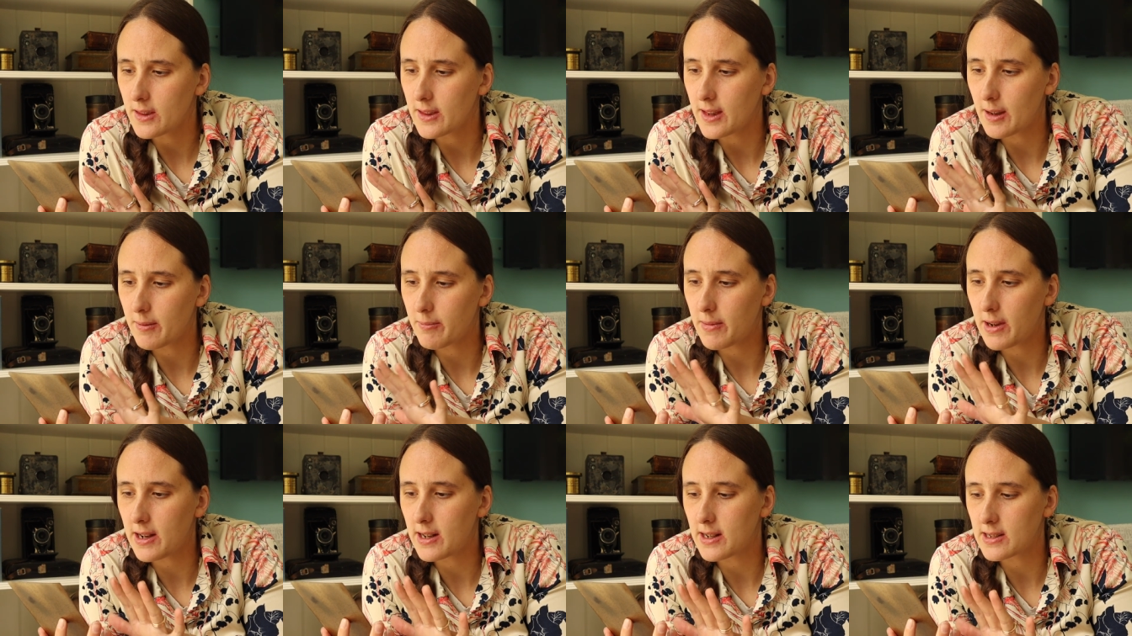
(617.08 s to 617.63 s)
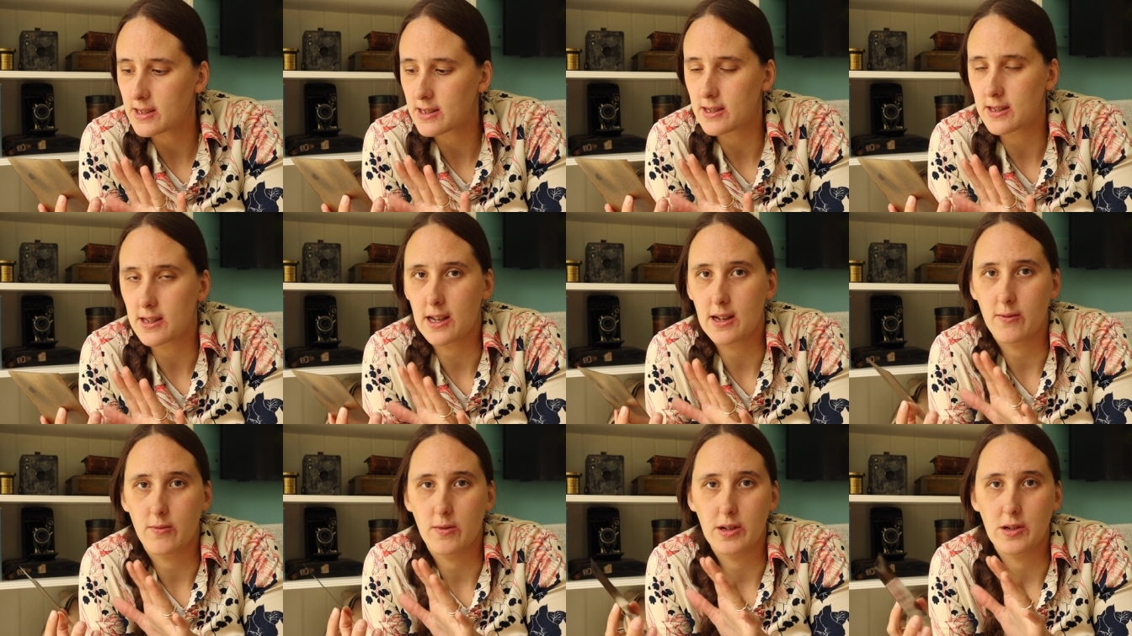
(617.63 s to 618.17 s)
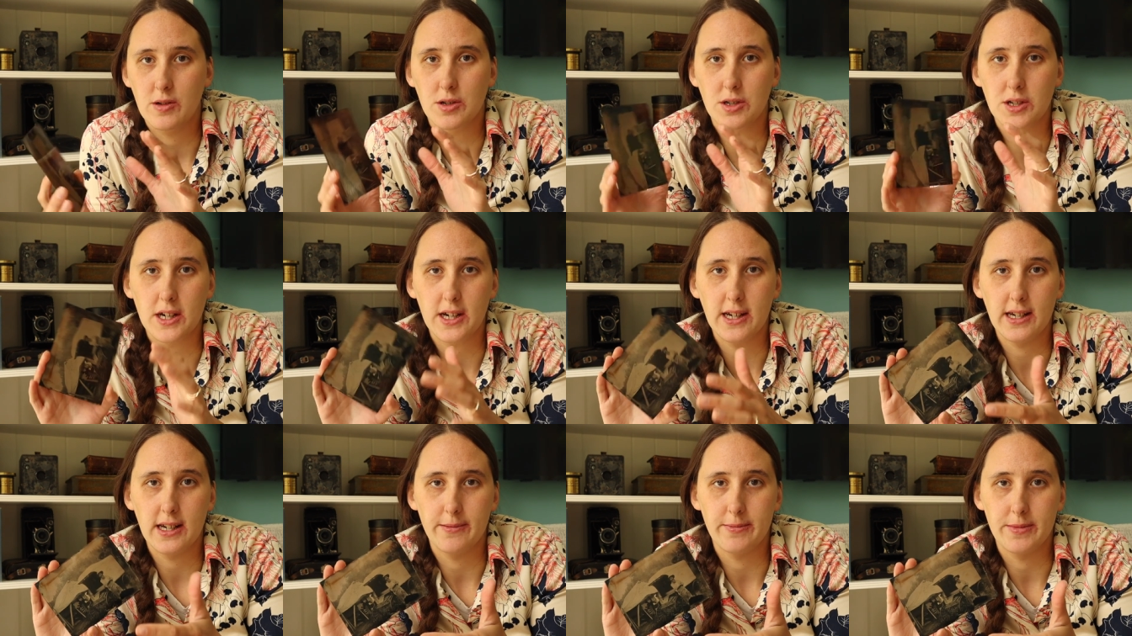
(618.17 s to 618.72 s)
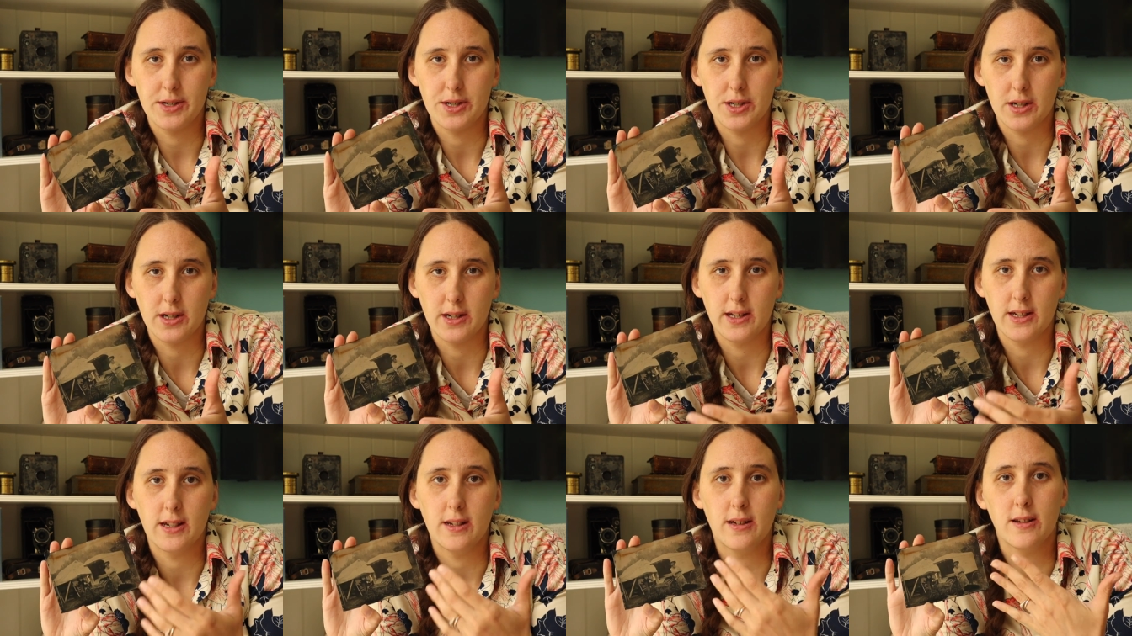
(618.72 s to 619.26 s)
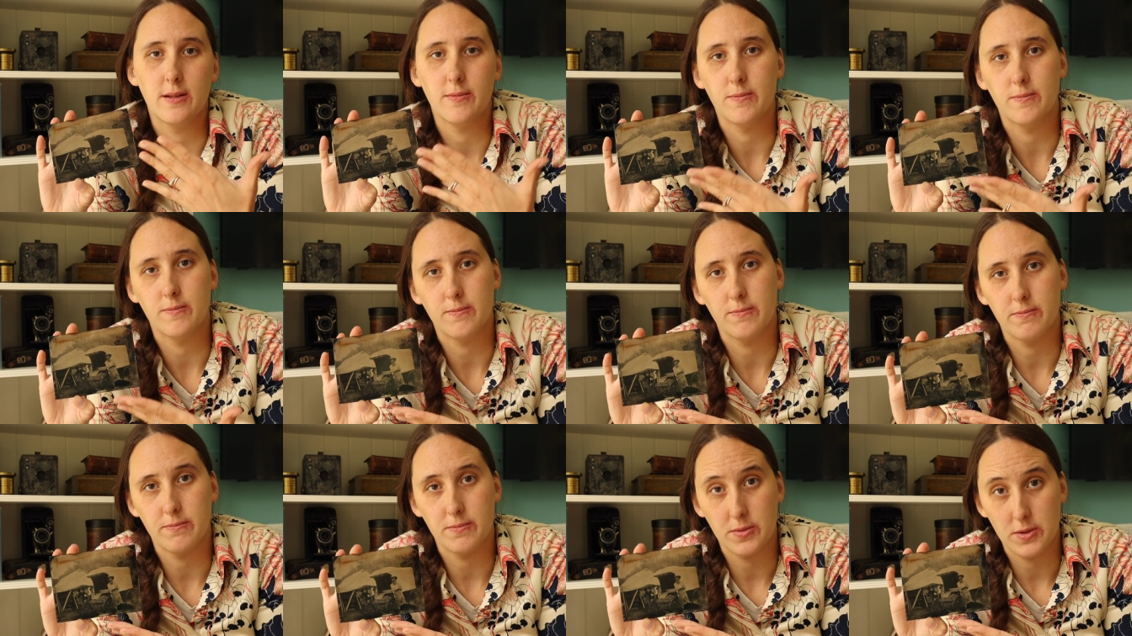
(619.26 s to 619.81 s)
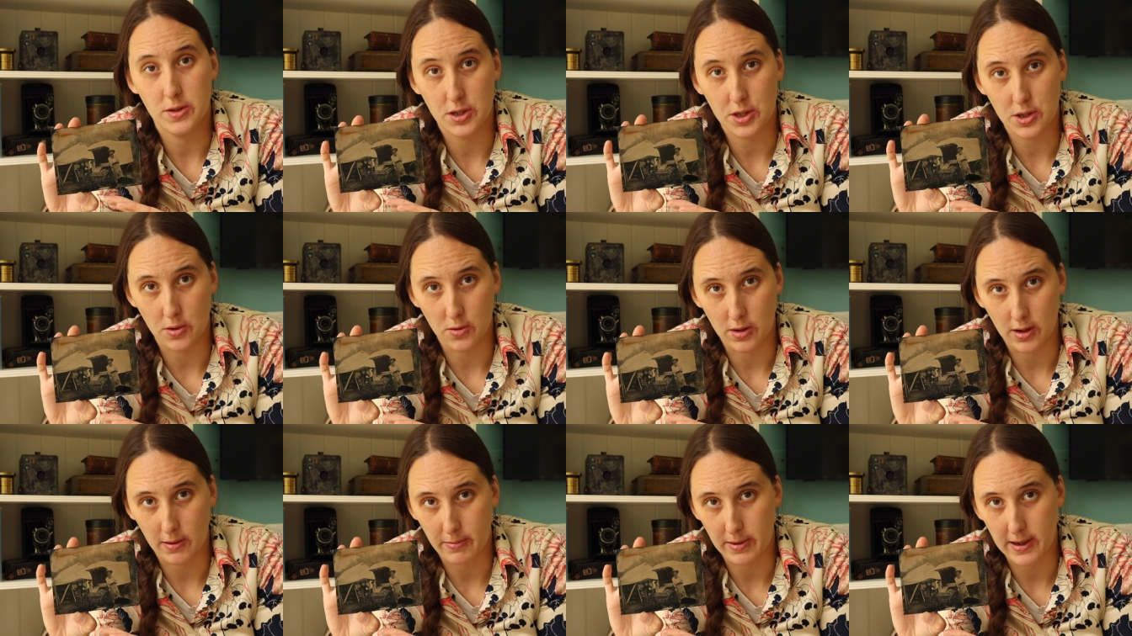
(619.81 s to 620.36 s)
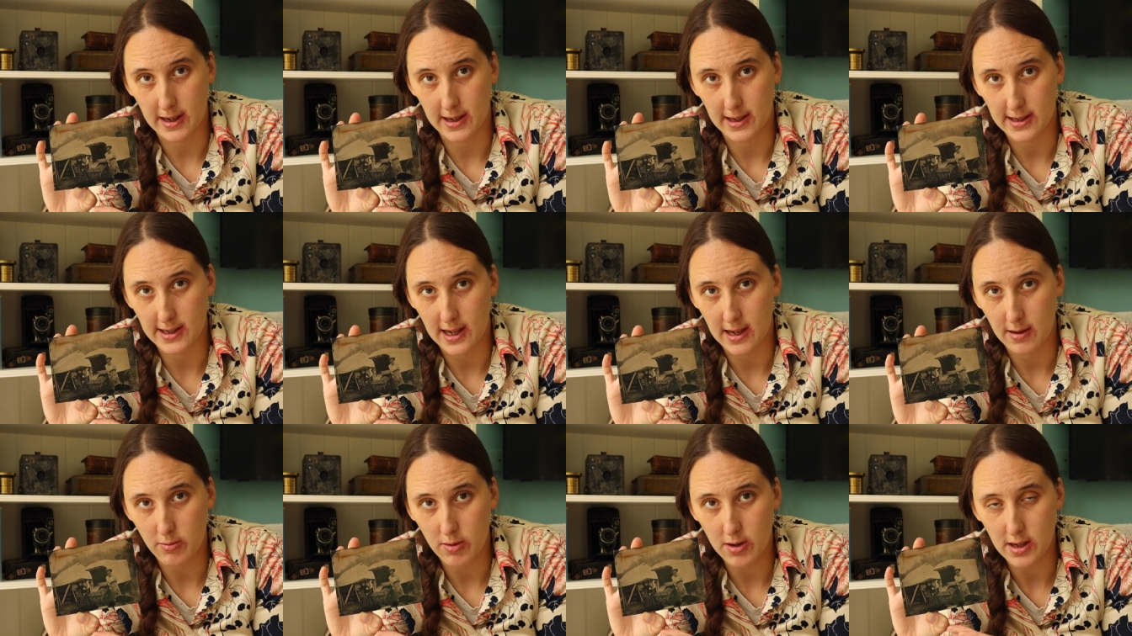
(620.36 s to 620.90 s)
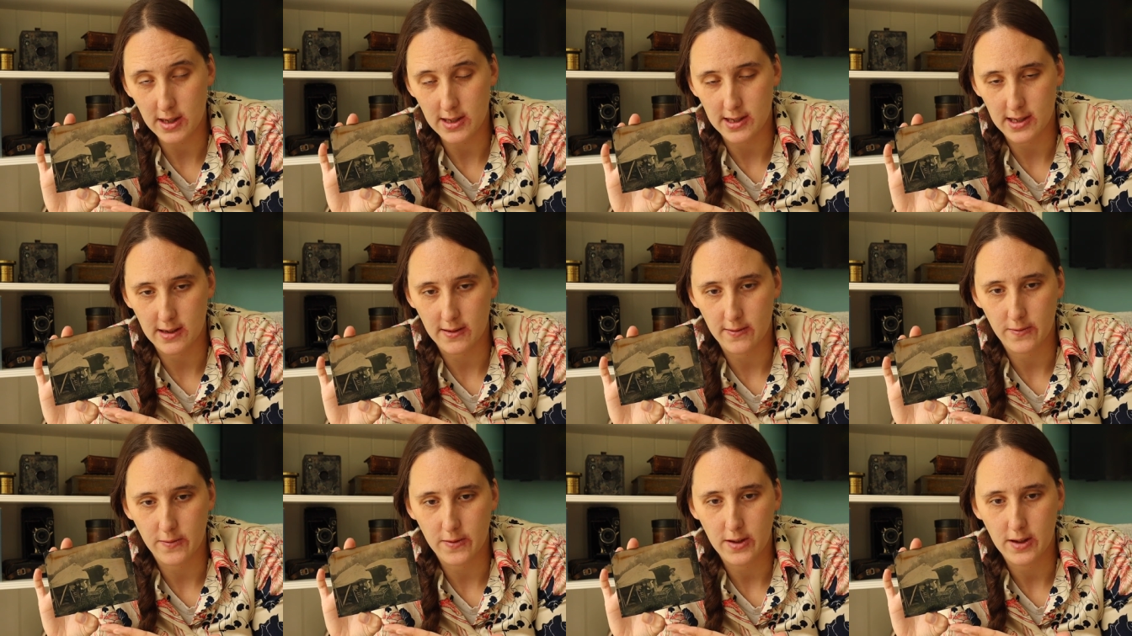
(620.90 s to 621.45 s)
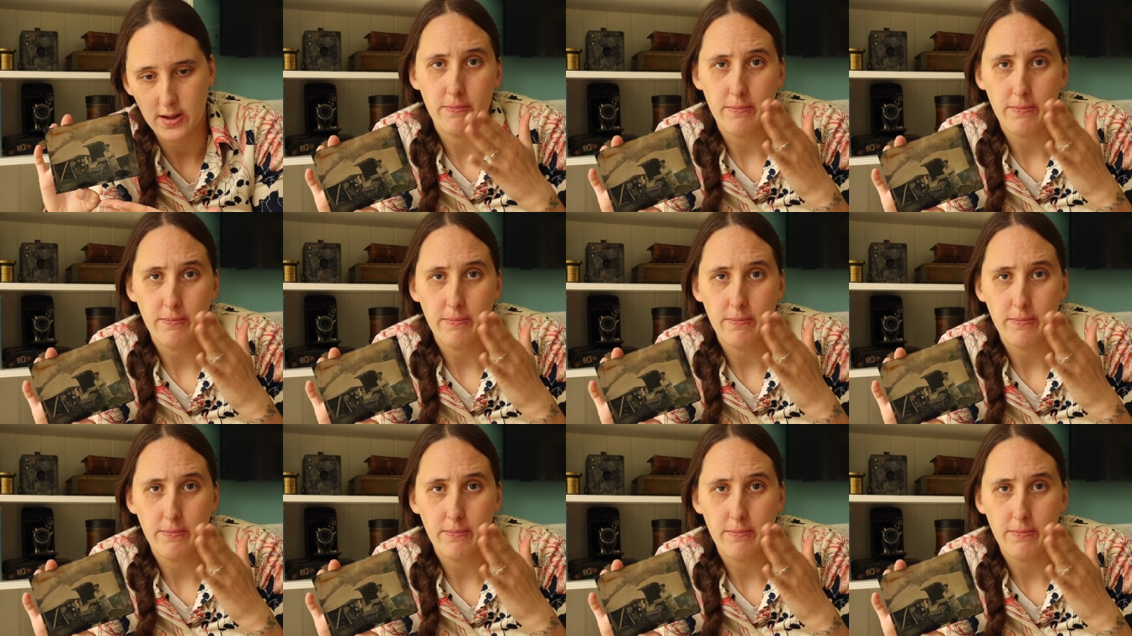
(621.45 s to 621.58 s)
that made it so that when you shot an image on it, it showed up as a positive.